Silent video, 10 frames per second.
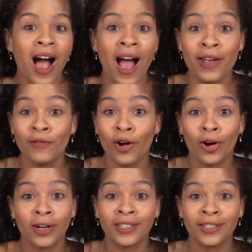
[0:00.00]
I have
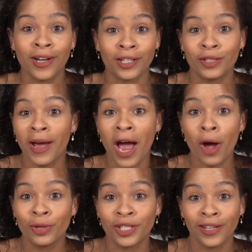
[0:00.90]
already talked about how
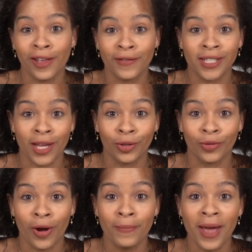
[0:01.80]
much I love Saint
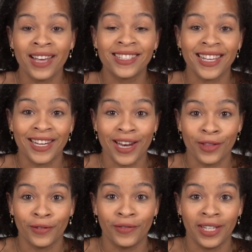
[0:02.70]
Laurent bags in
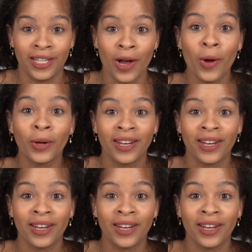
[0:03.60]
another video,